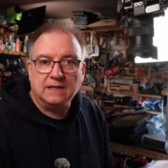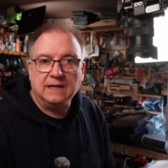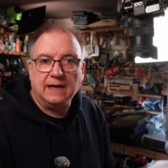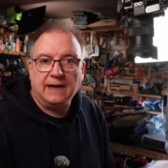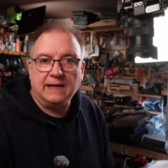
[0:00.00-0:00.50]

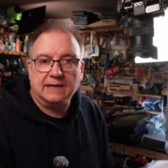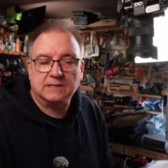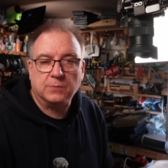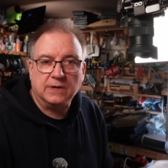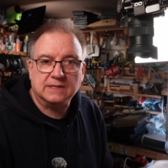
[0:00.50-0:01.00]

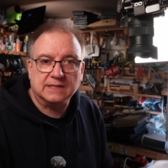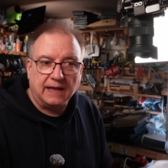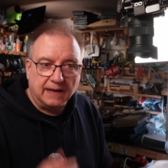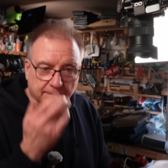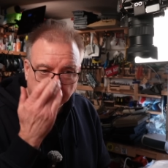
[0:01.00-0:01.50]
AliExpress
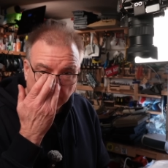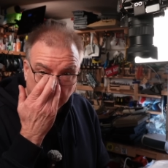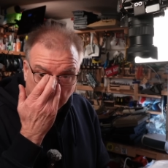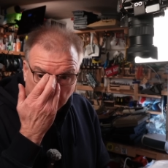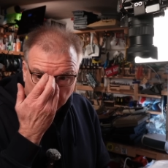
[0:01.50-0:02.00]
seller
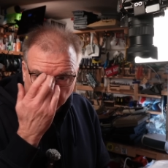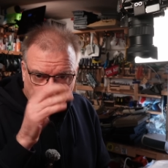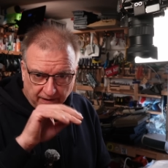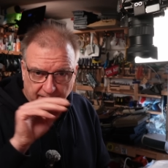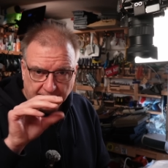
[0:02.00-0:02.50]

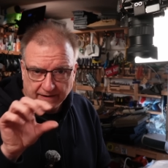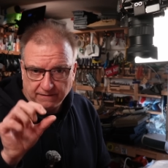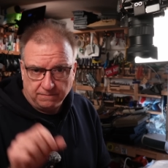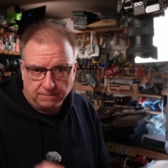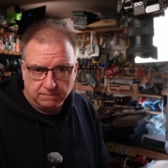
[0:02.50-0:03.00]
via their
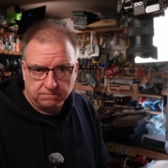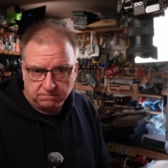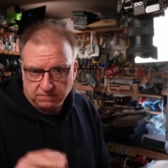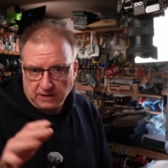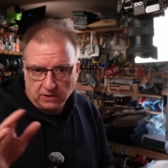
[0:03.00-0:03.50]

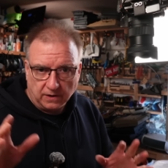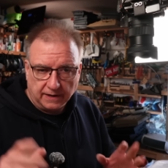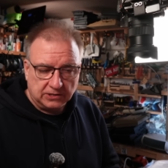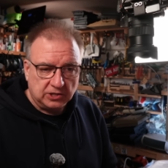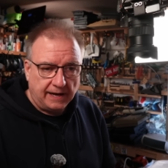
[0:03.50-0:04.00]

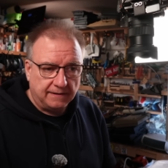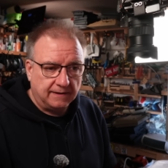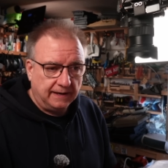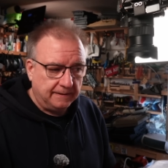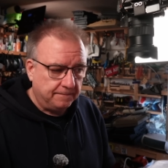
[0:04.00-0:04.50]
online chat
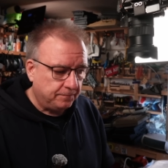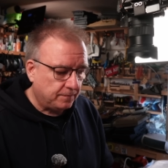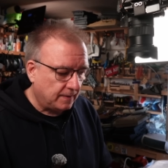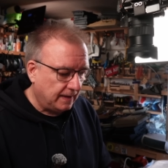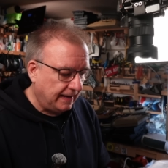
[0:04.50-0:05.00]
thing
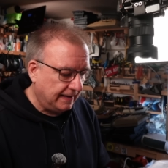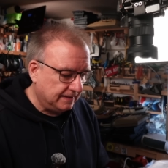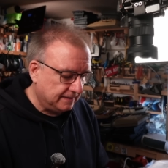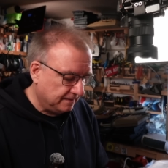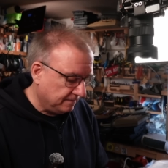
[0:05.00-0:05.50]

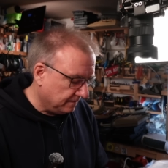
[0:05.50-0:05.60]
and